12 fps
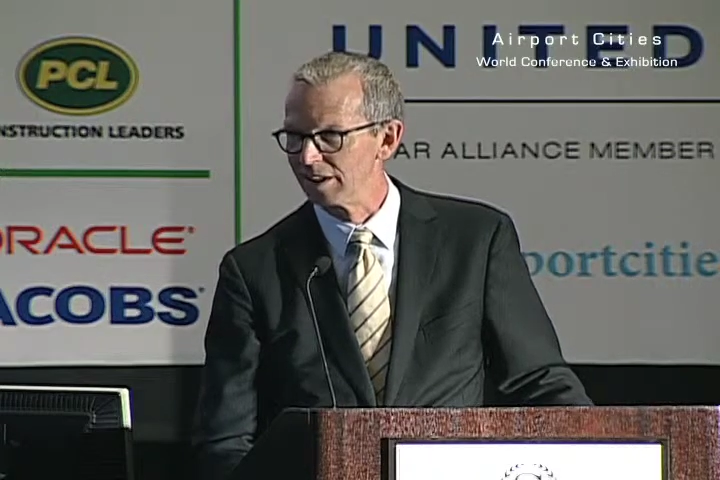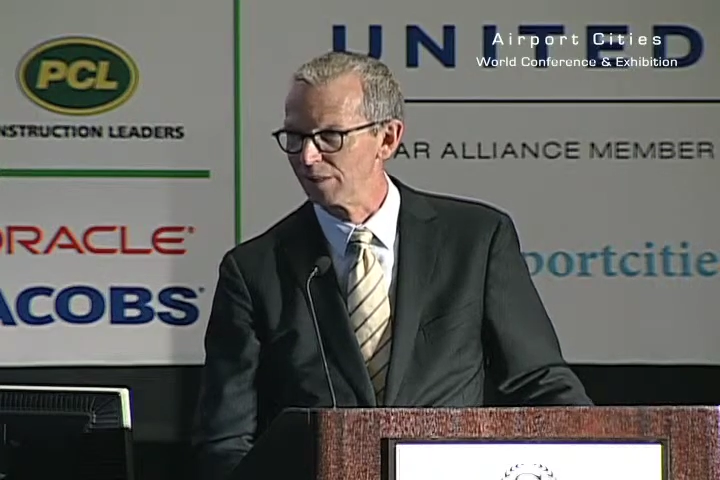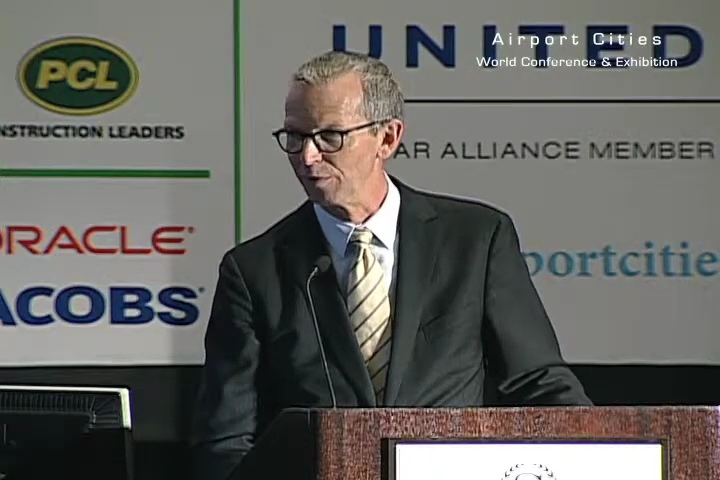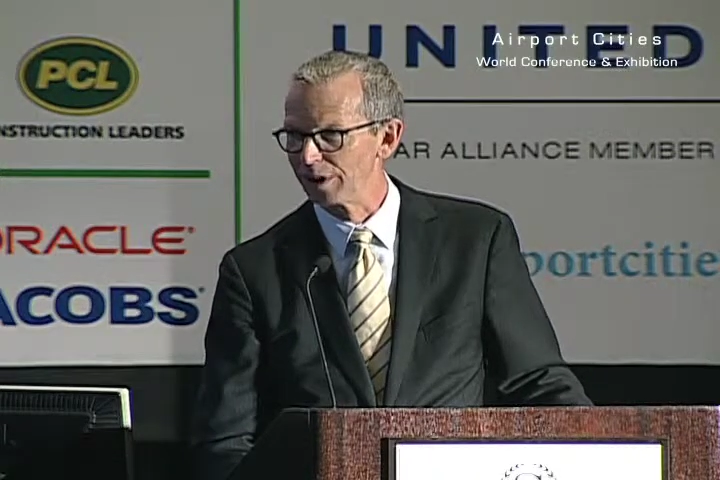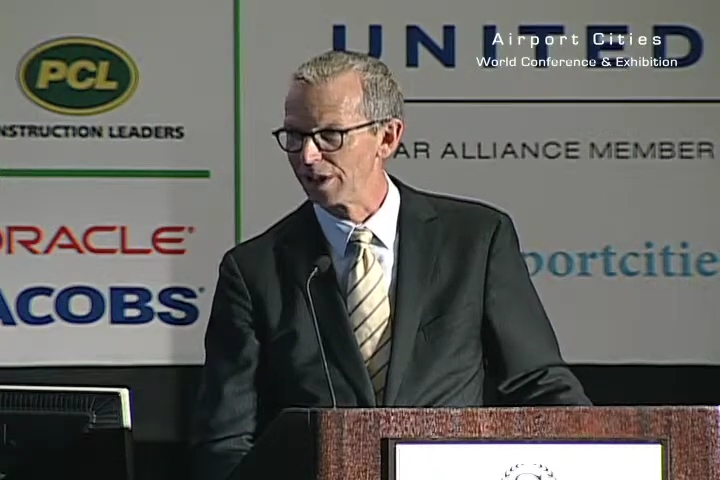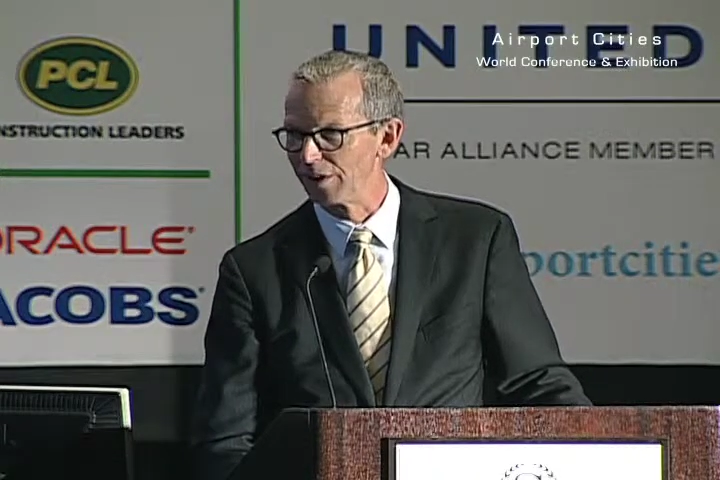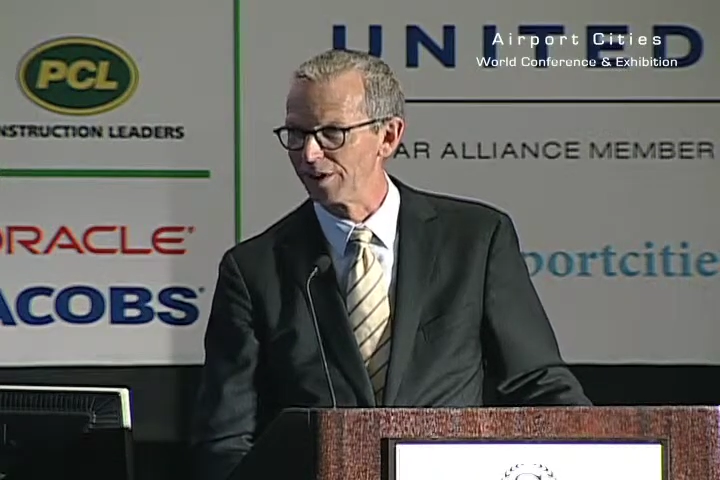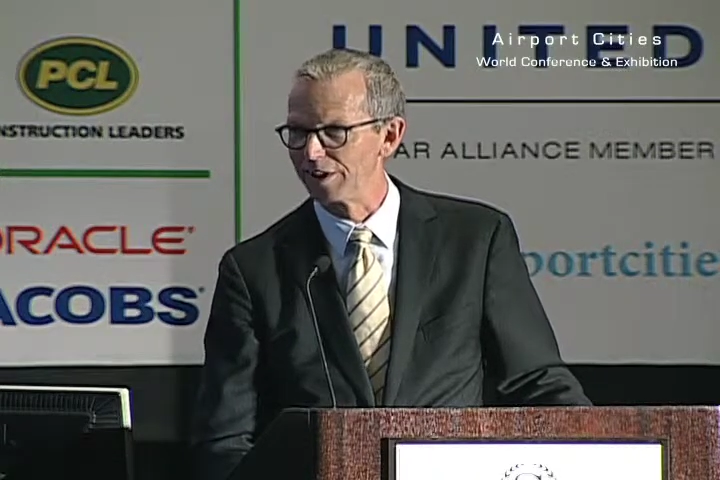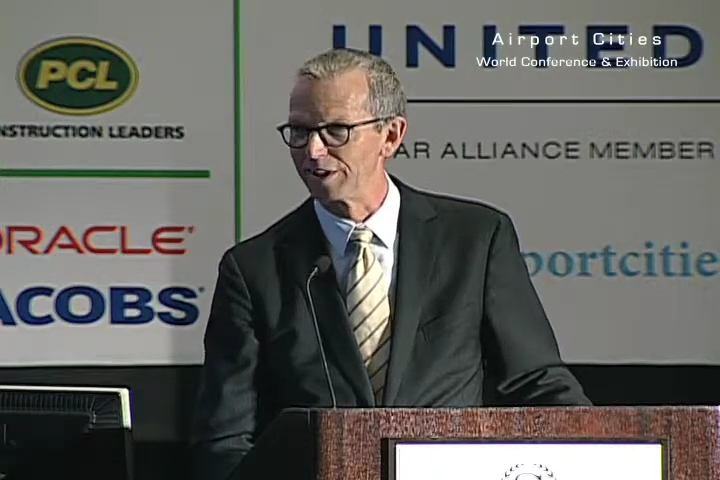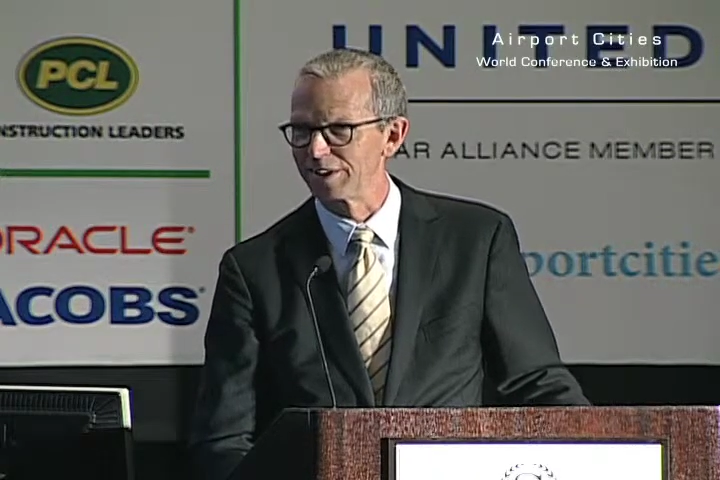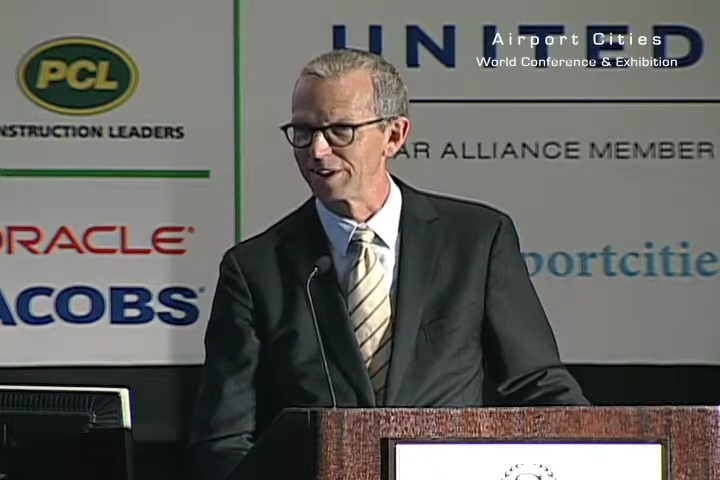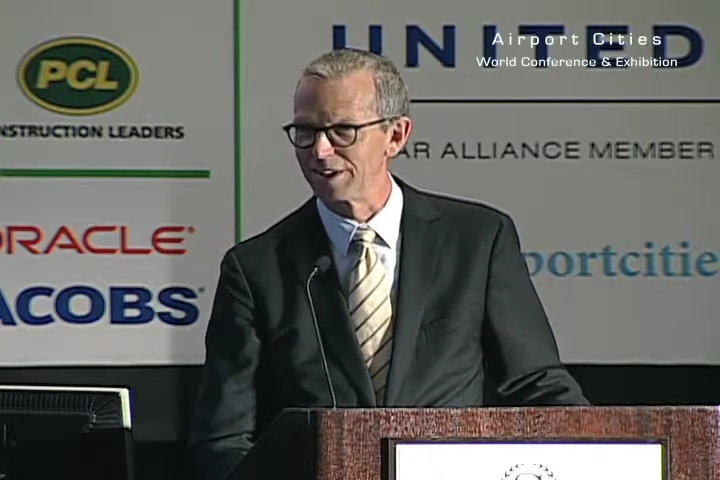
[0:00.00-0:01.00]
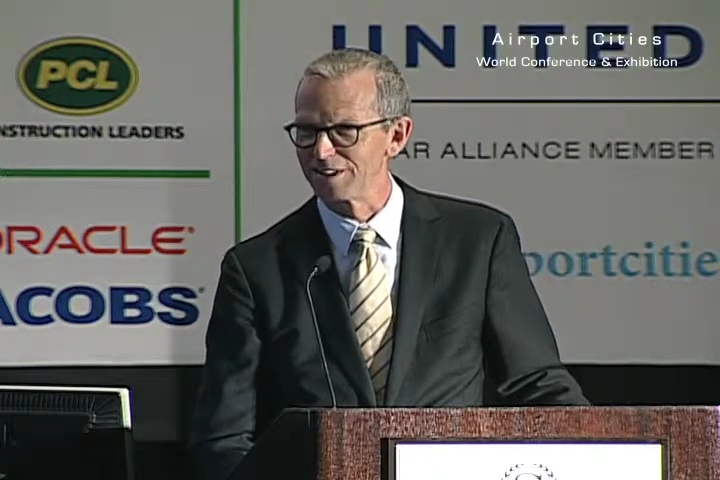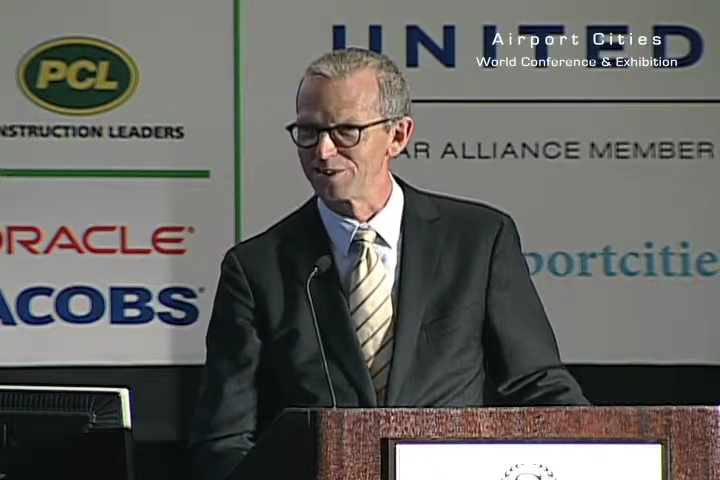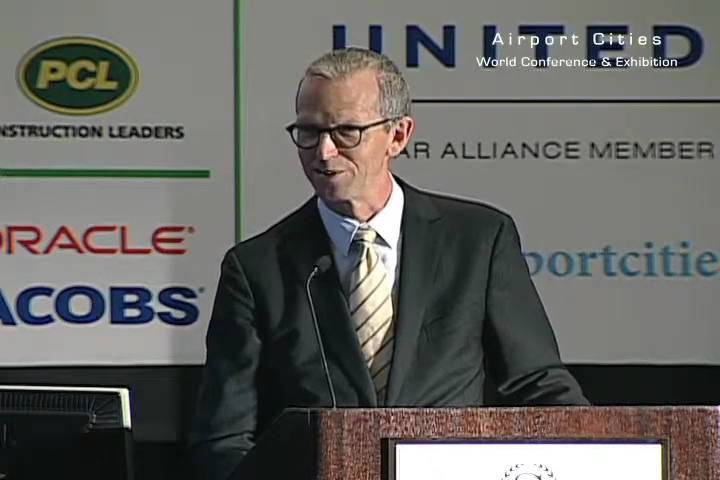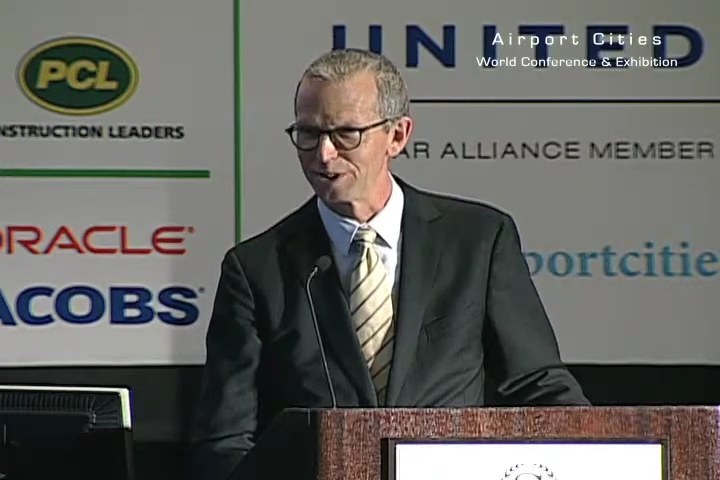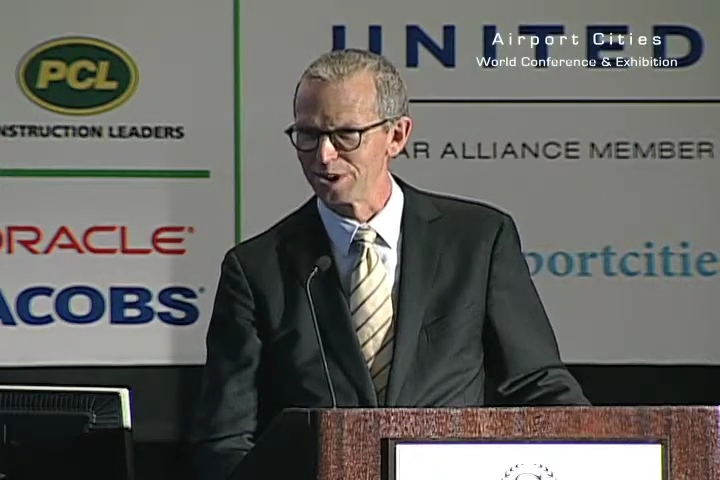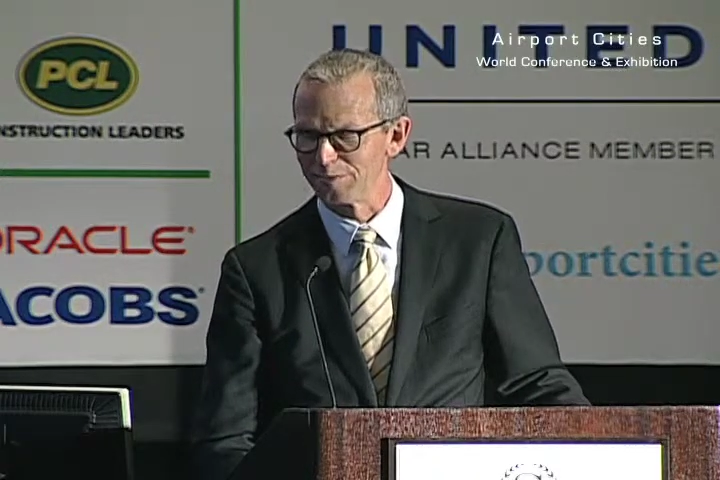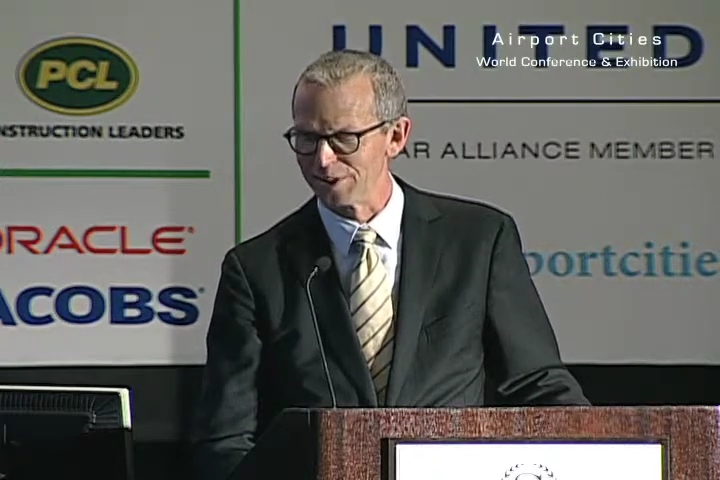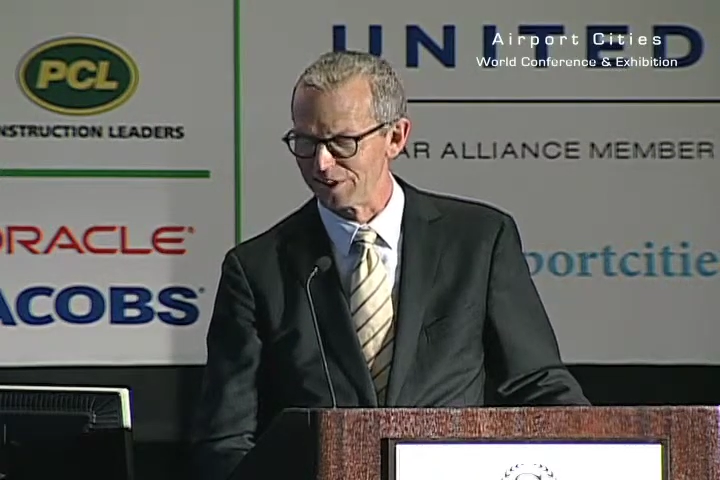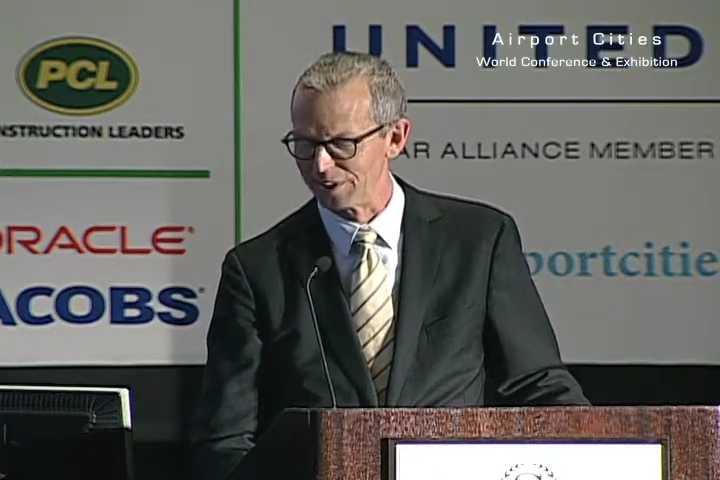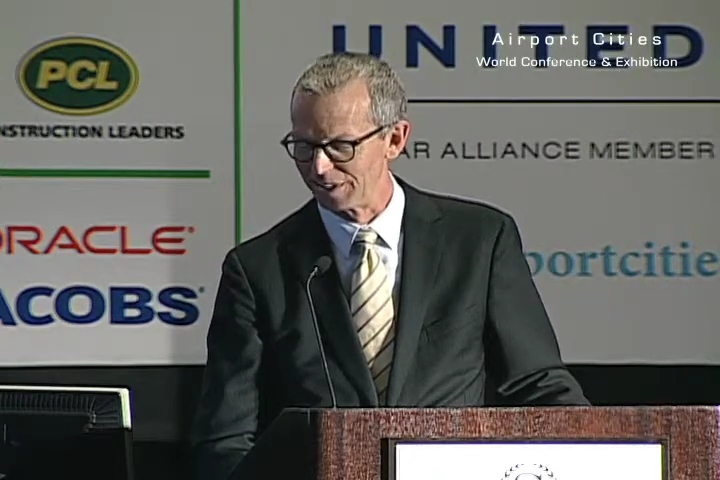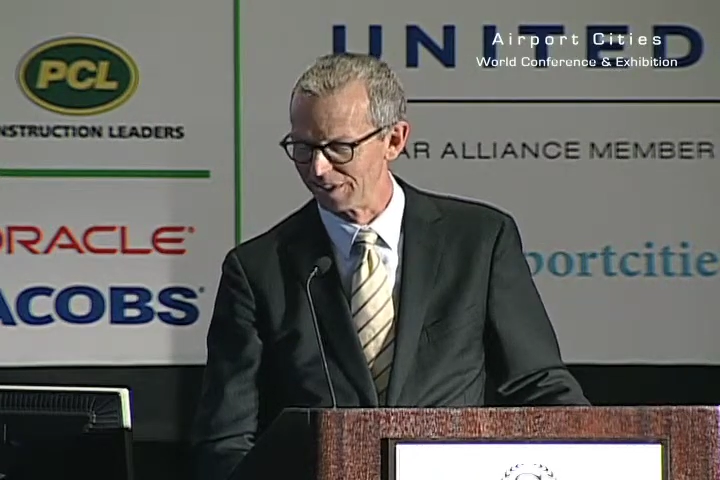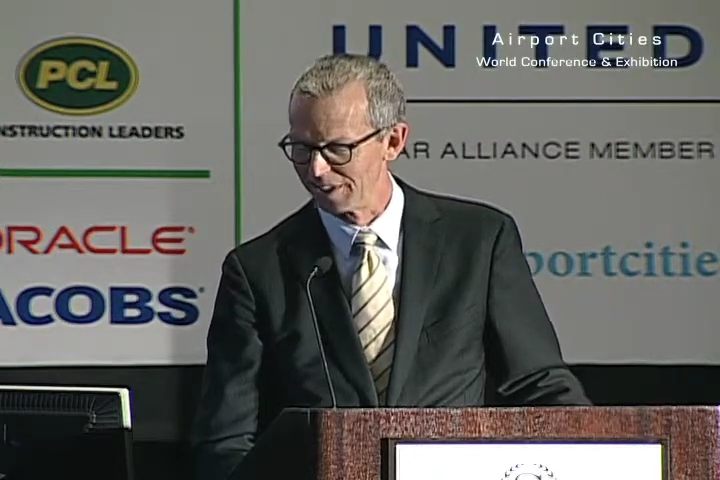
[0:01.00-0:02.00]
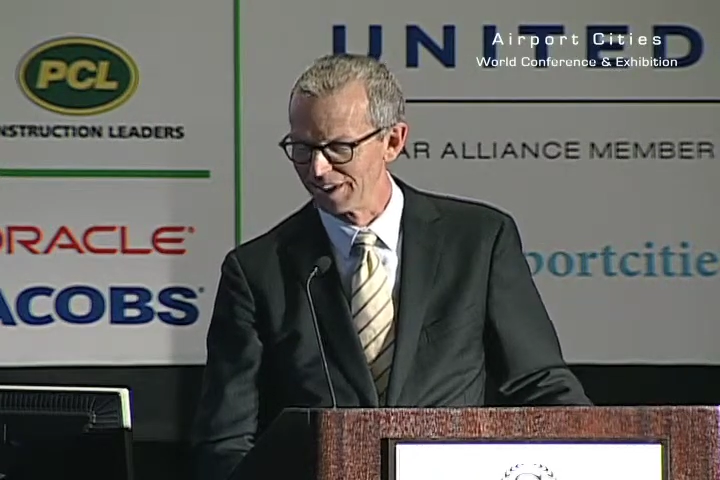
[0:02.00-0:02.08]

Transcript: and we carried it to the extreme here.